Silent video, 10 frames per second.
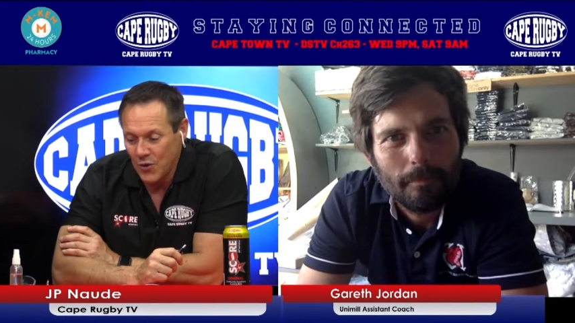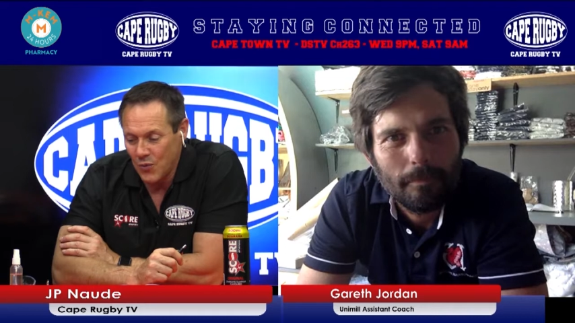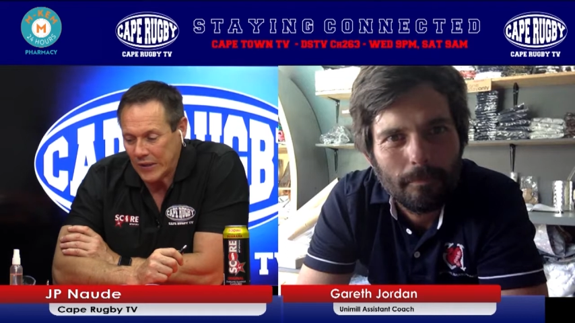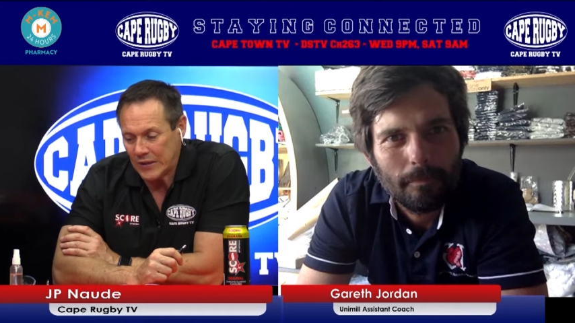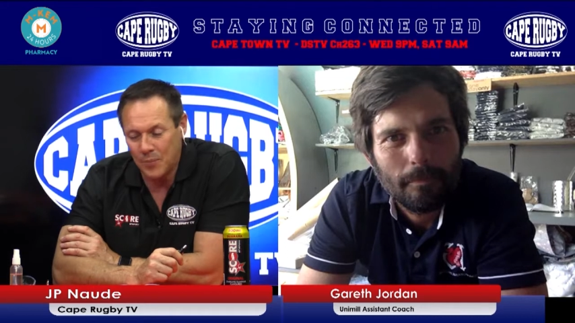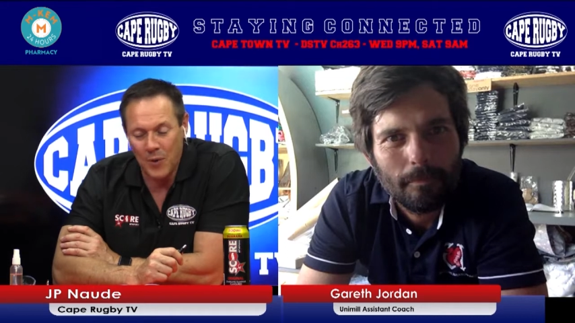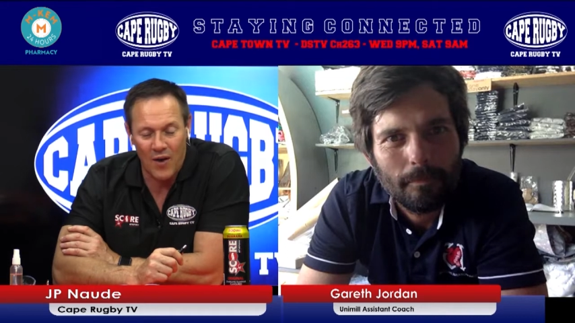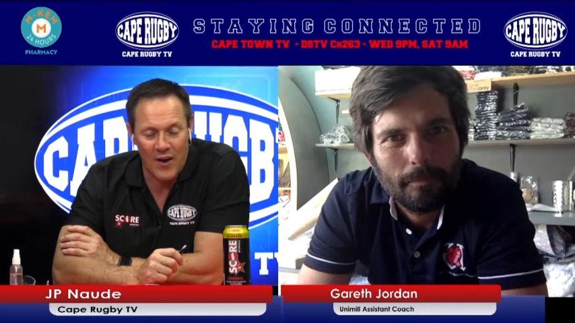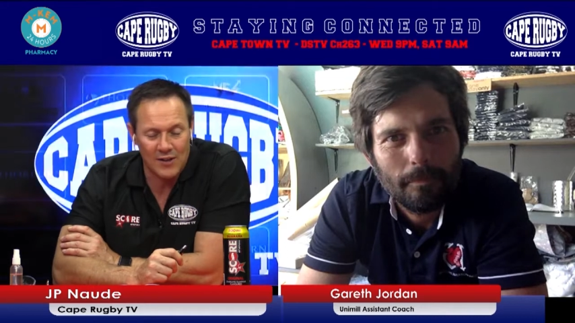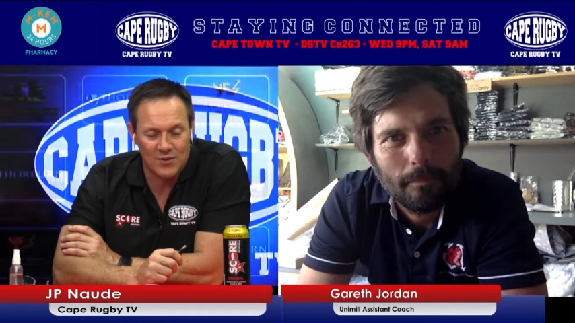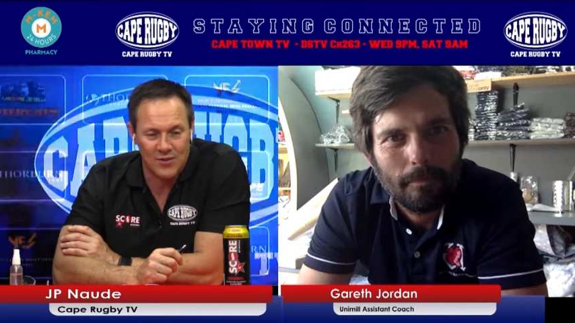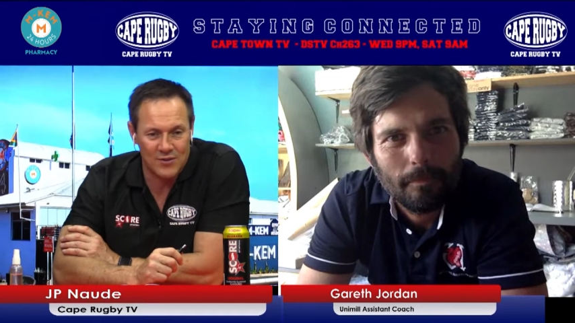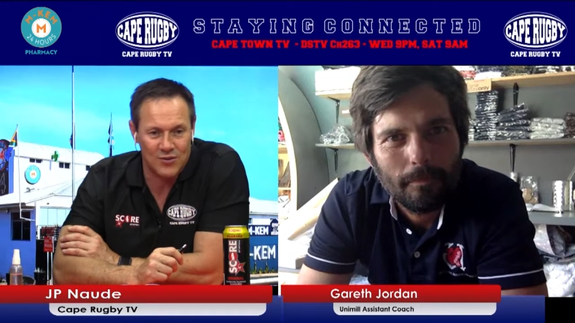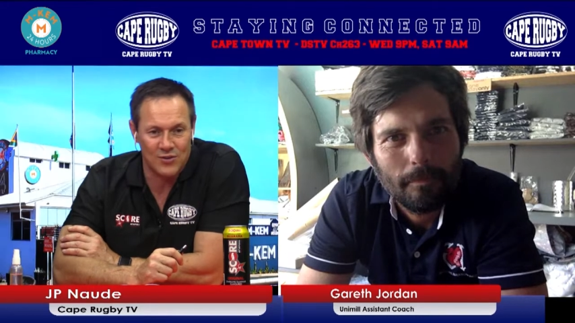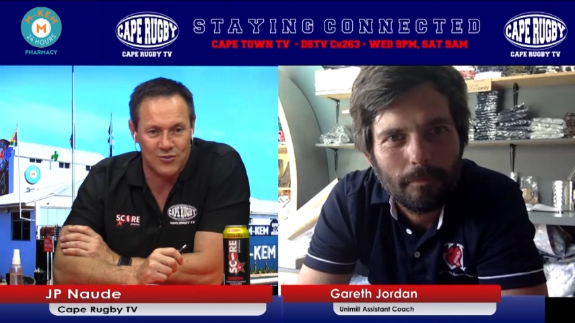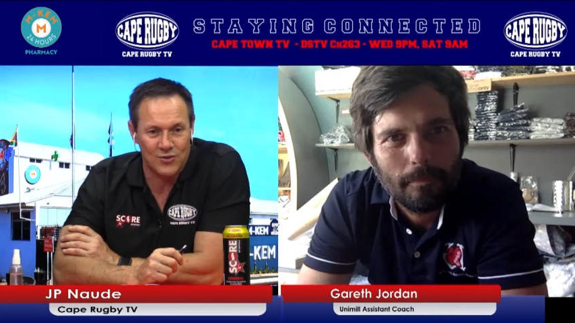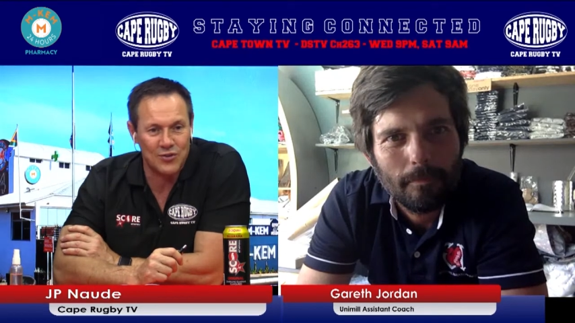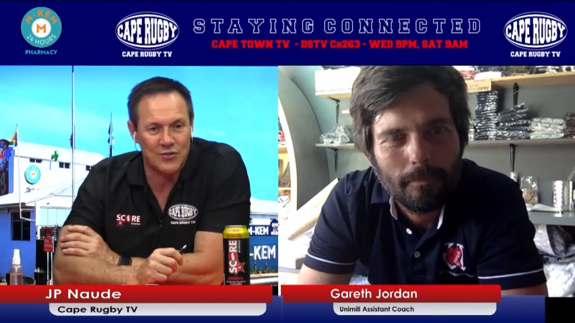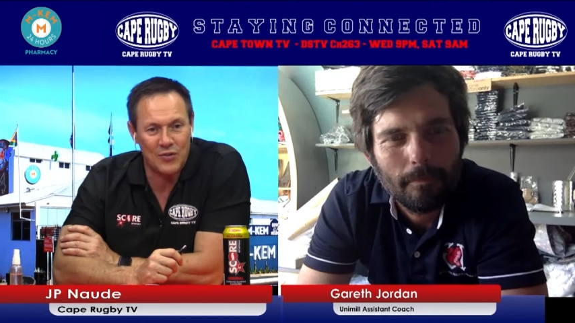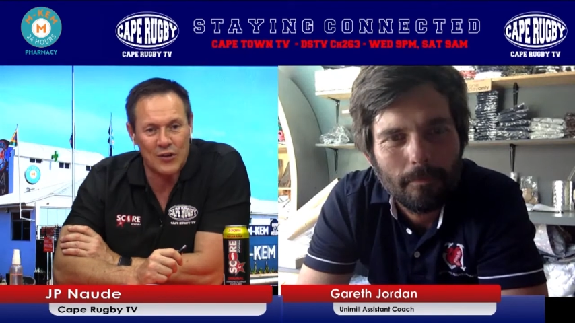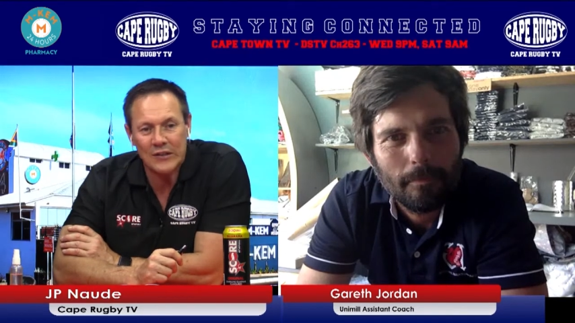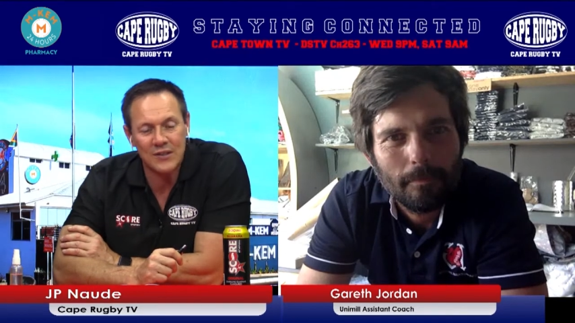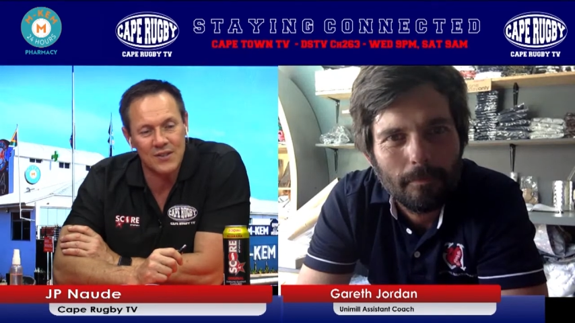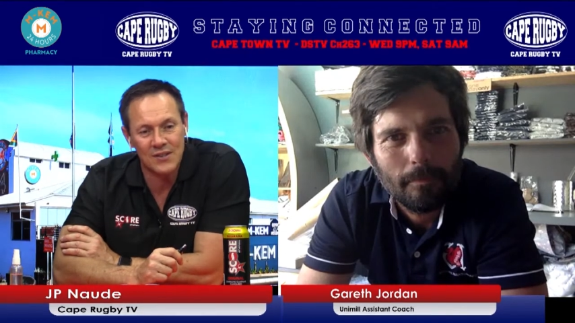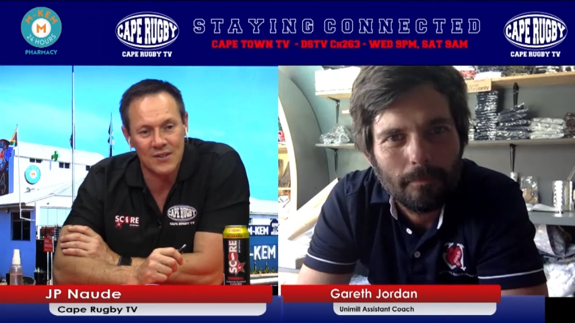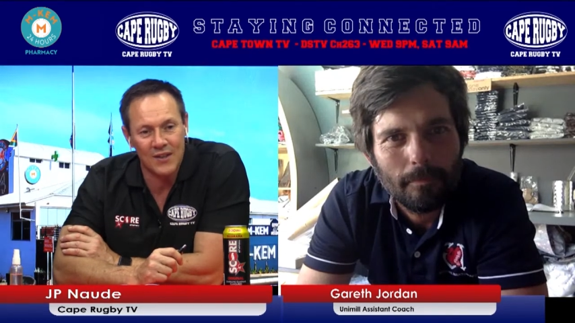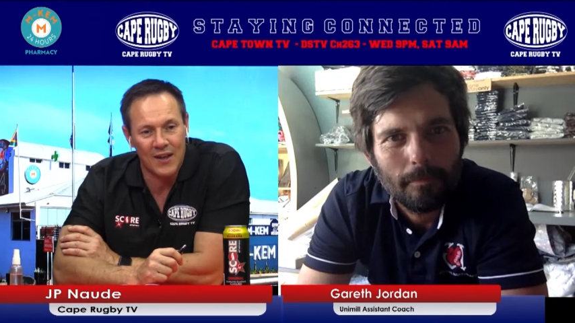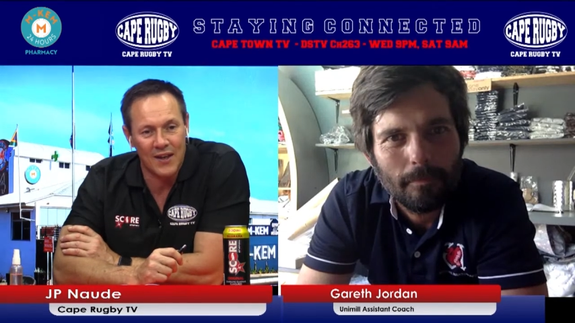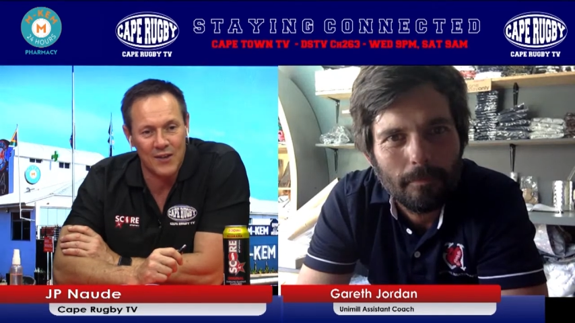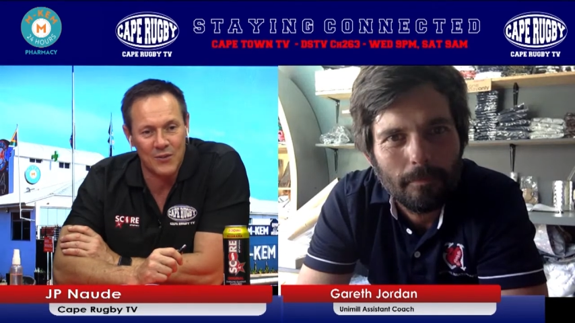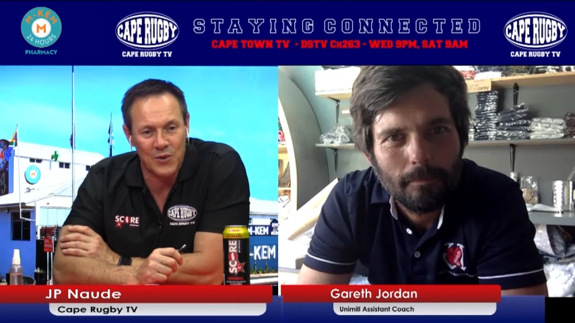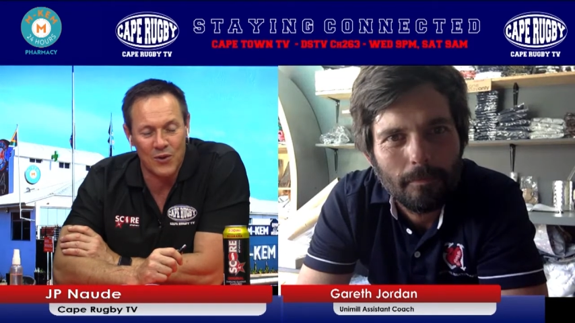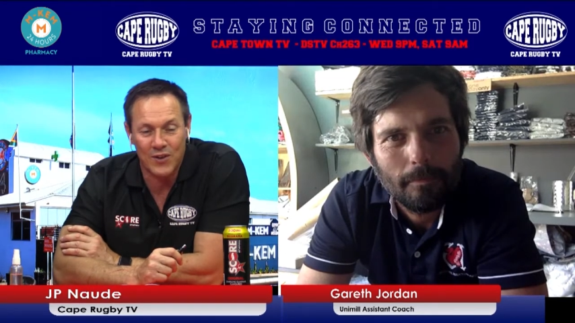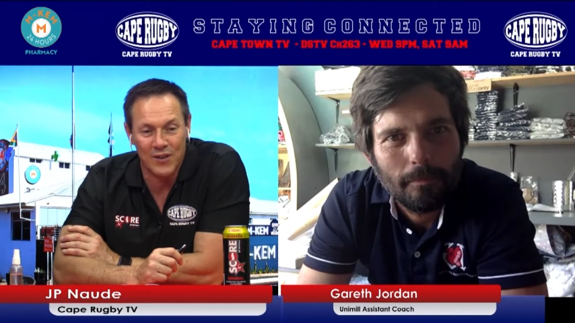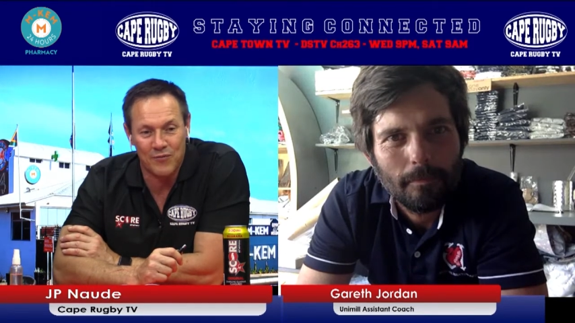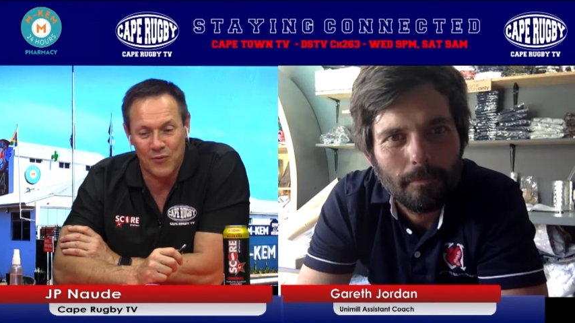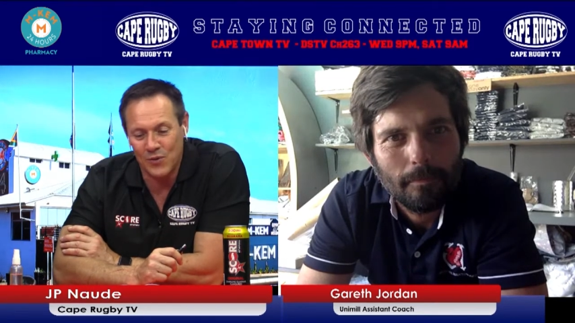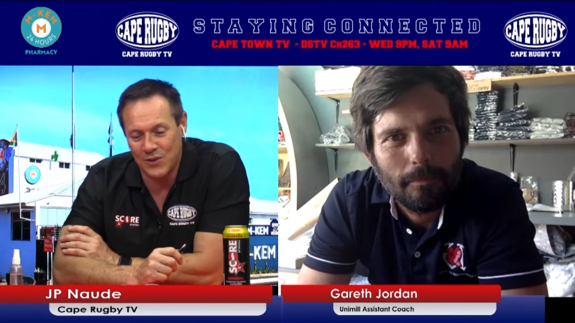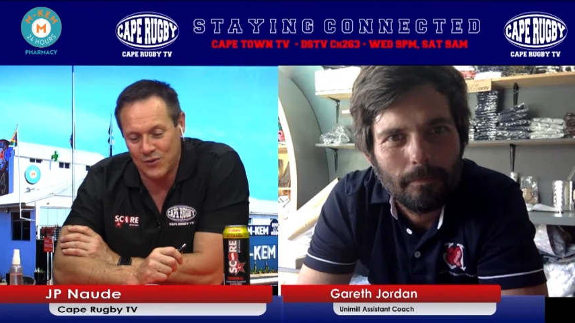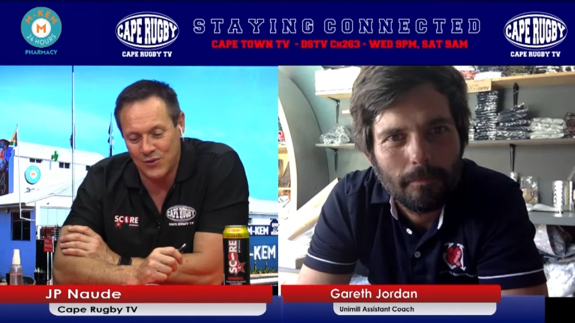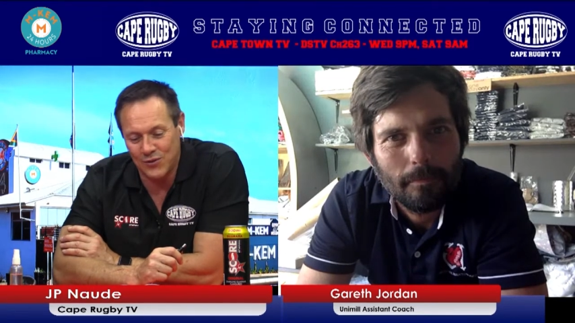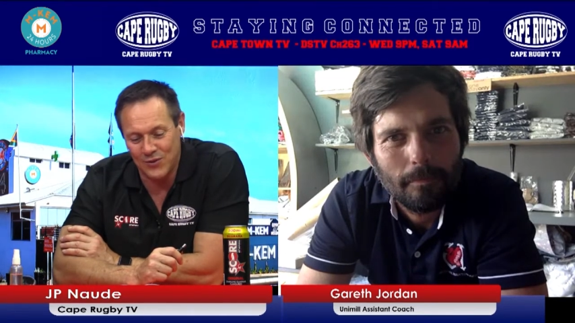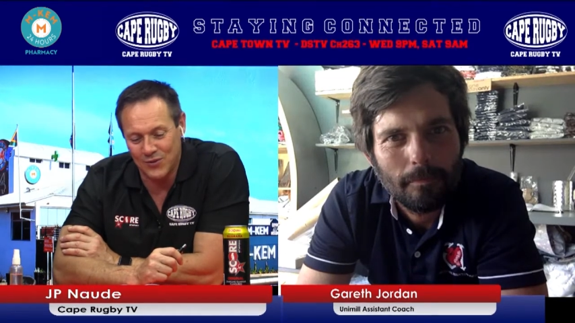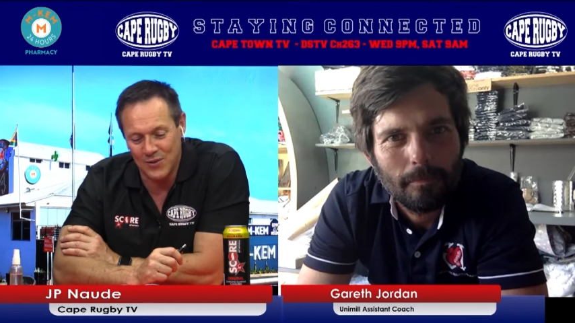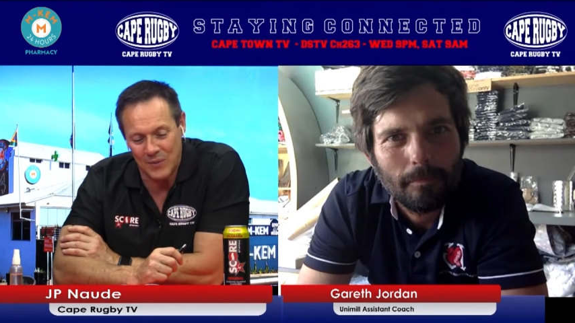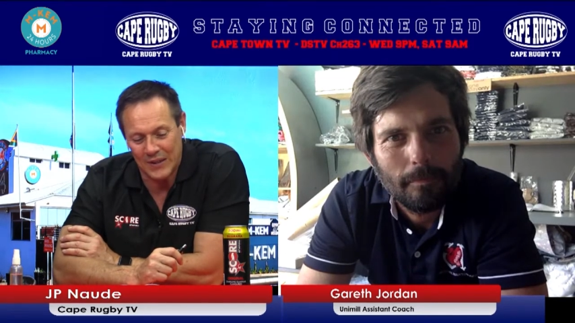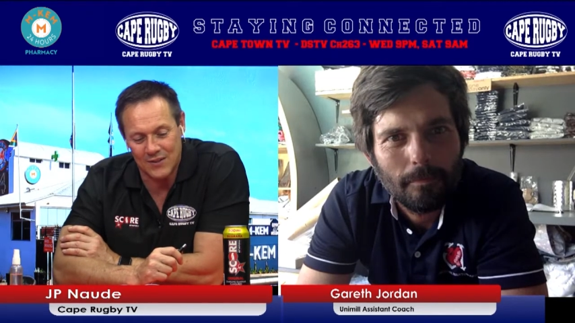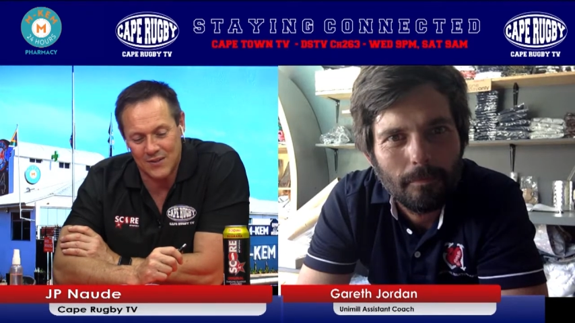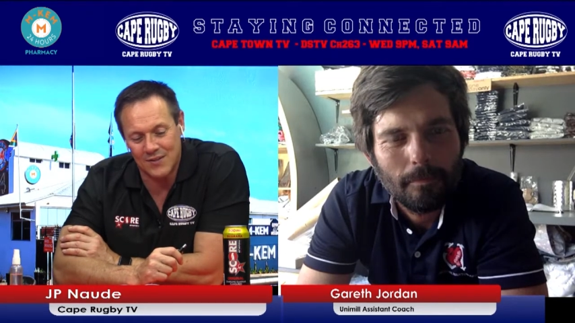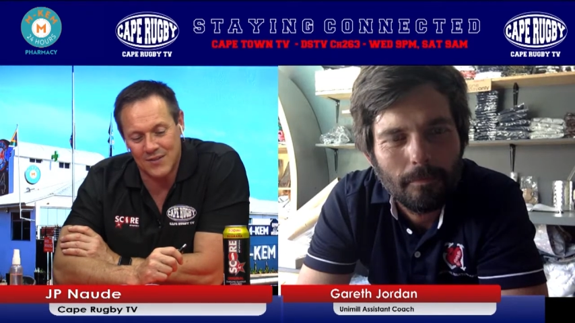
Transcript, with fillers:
Speaker 1: we tip our hat to you folks, and we're looking forward to the biggest